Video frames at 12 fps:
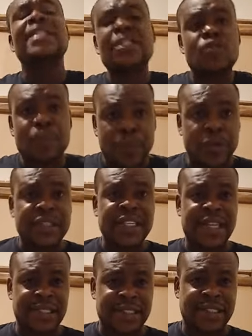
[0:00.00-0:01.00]
to
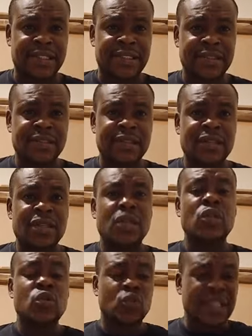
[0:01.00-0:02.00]
protect,
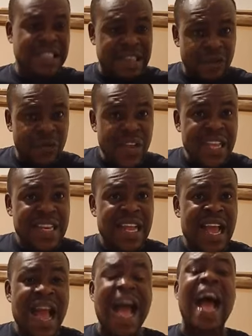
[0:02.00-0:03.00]
to intervene
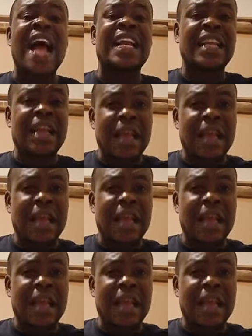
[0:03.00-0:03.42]
and